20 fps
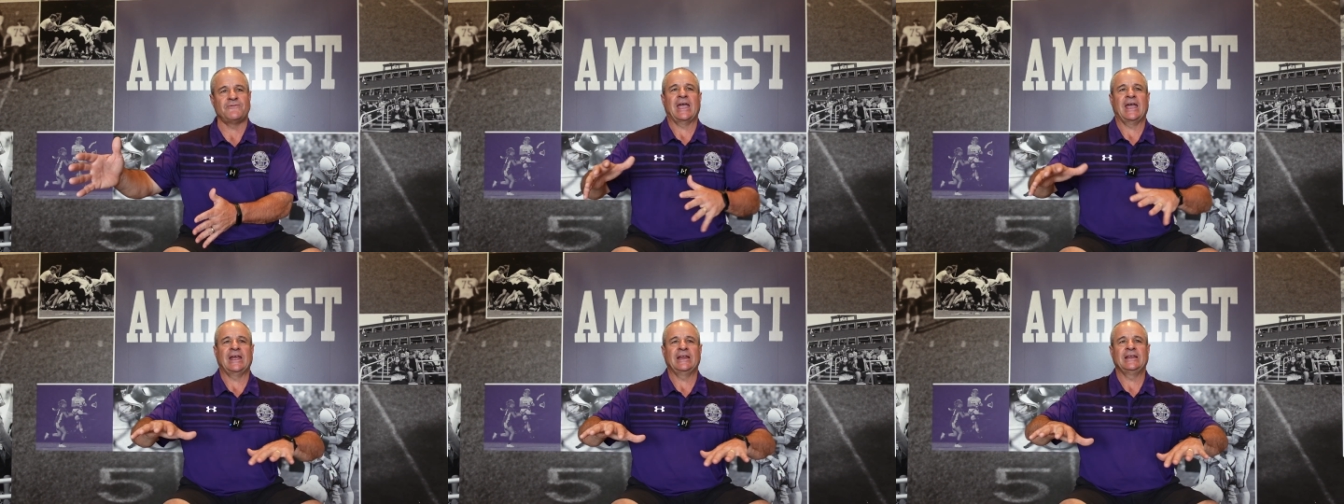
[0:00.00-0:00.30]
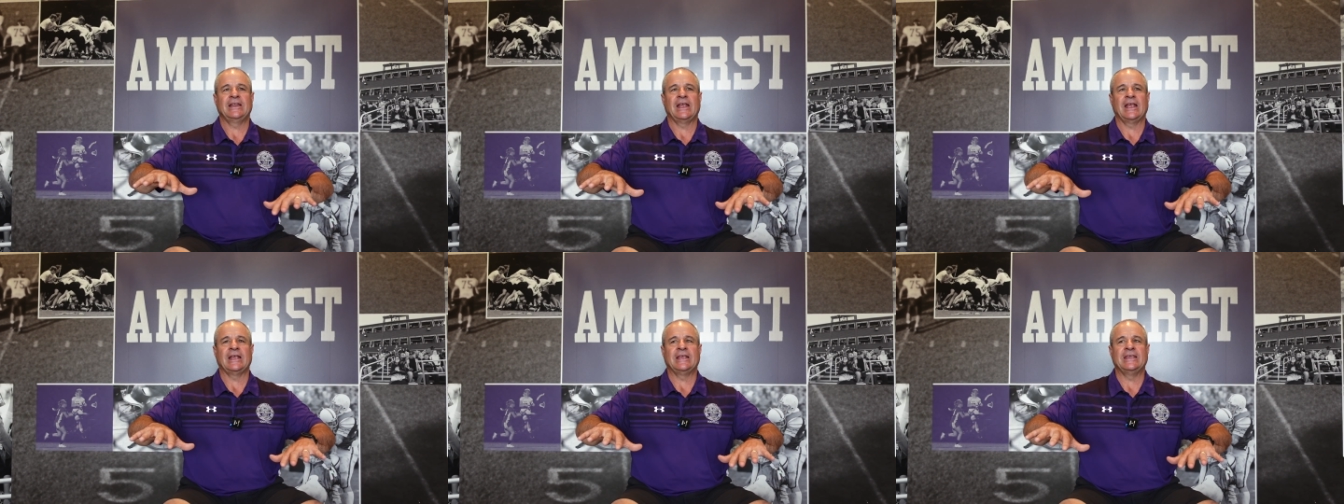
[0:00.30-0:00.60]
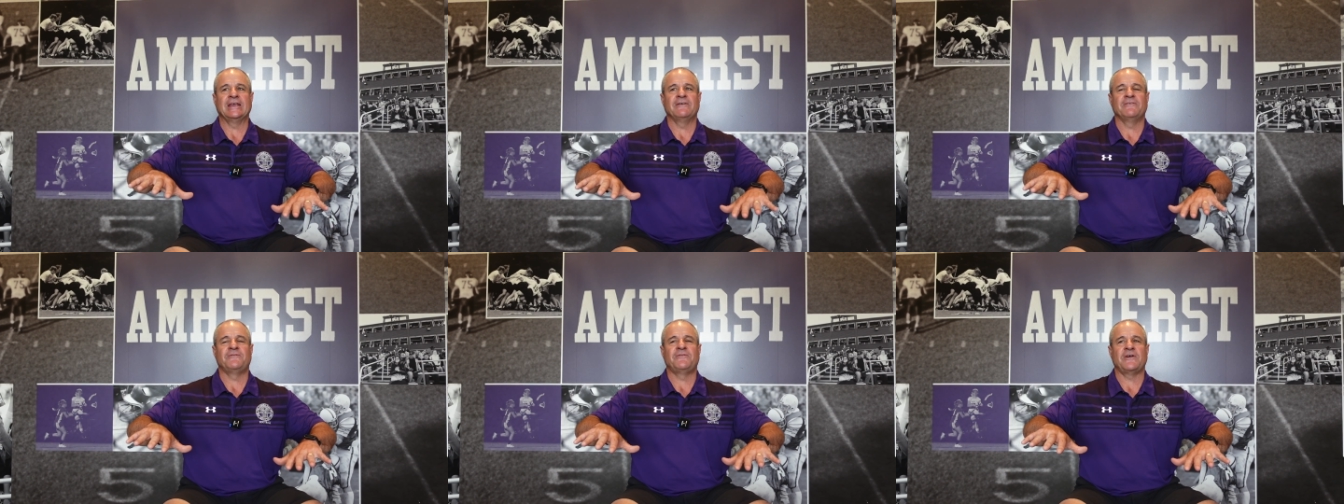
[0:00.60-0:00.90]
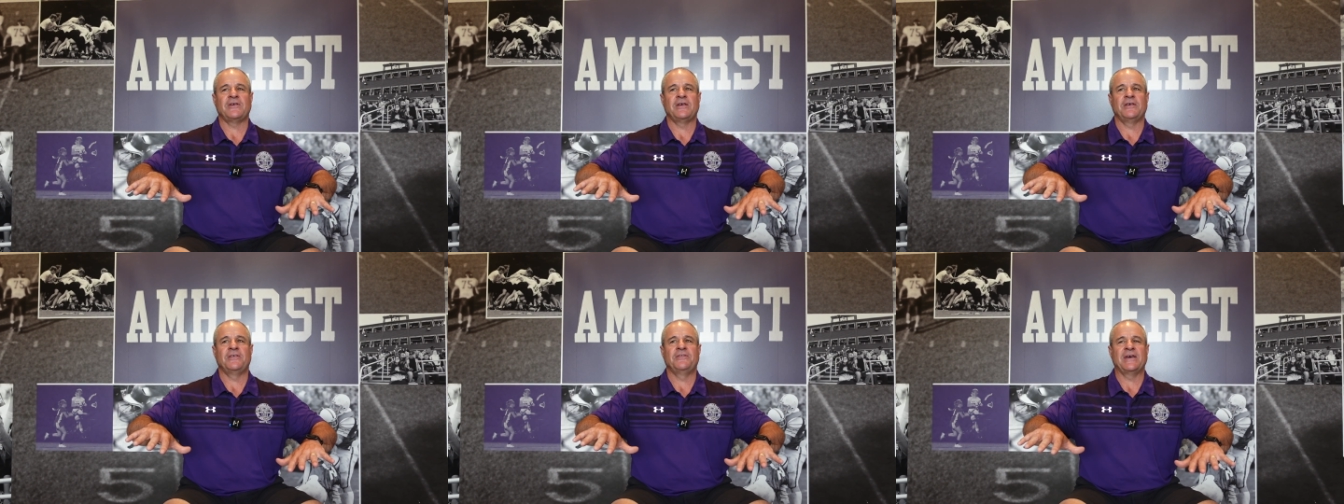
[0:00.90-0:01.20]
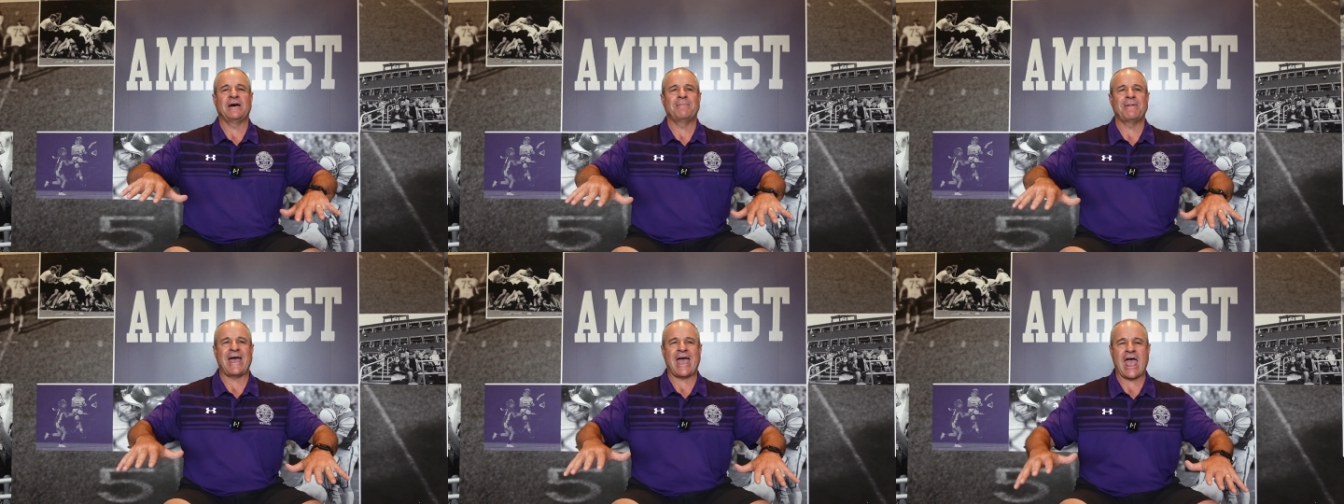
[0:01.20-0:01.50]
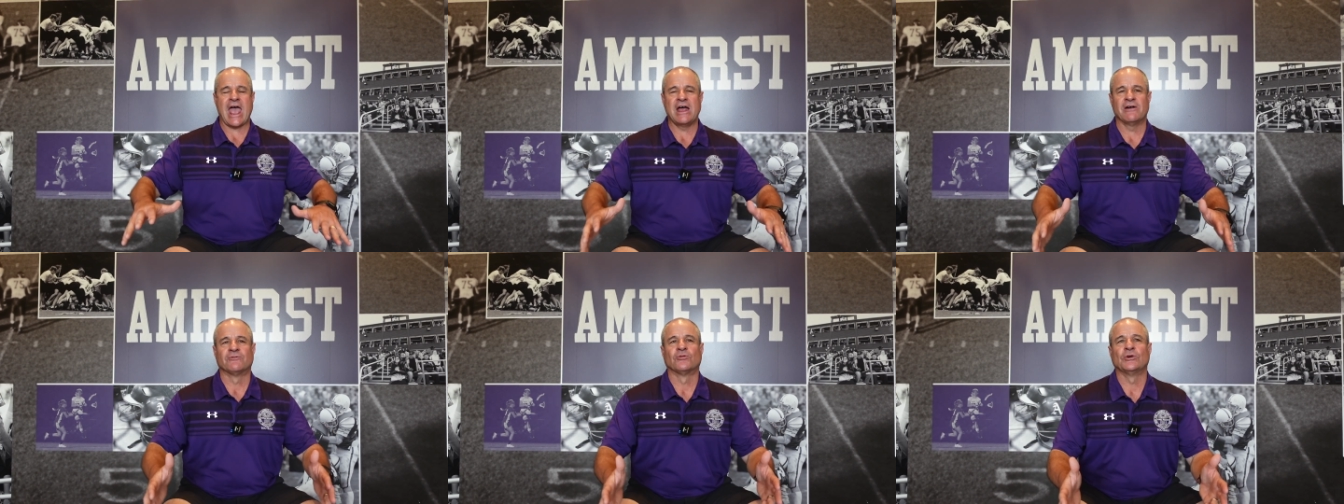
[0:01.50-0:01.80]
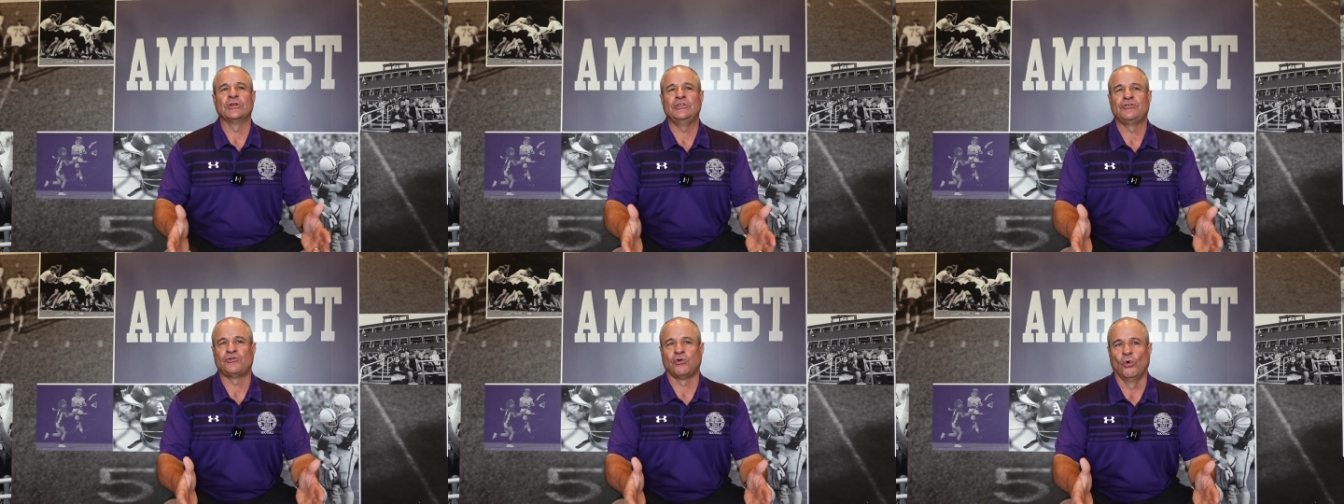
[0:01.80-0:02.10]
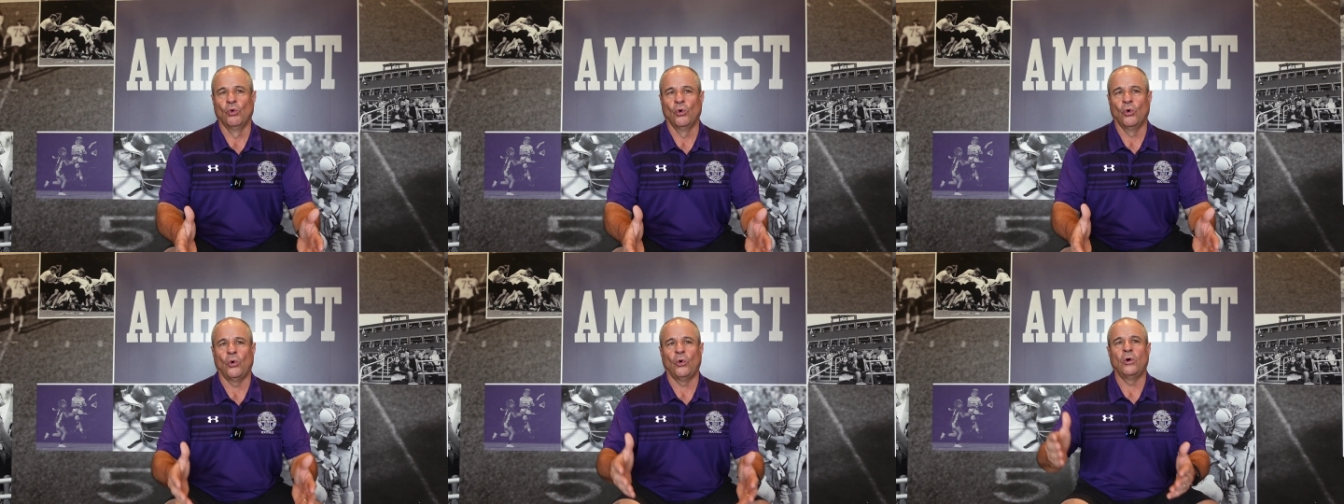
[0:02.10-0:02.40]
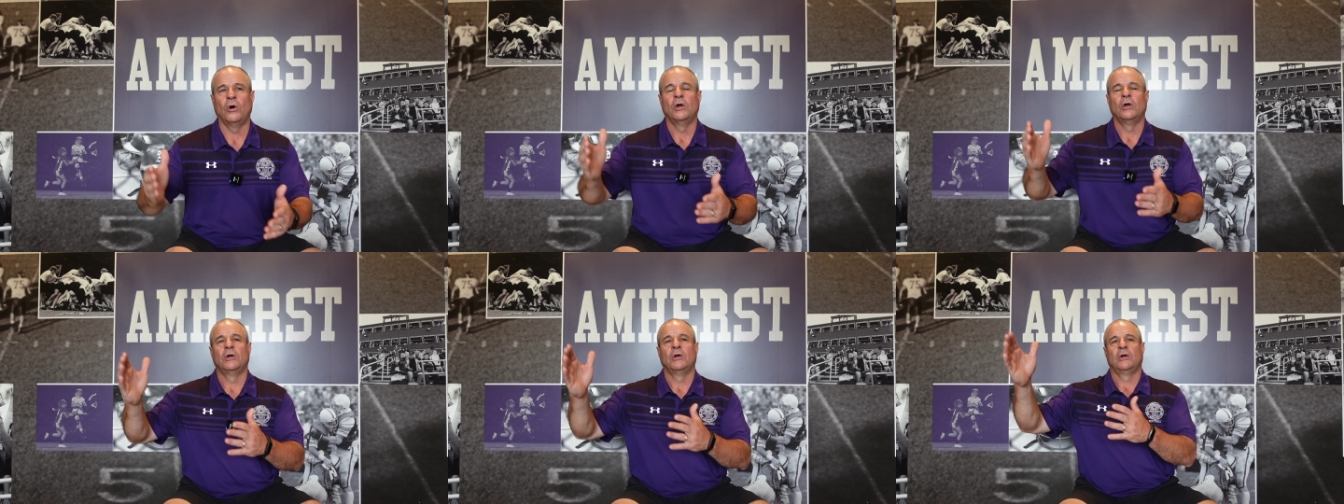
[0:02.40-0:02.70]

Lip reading: and give them every tool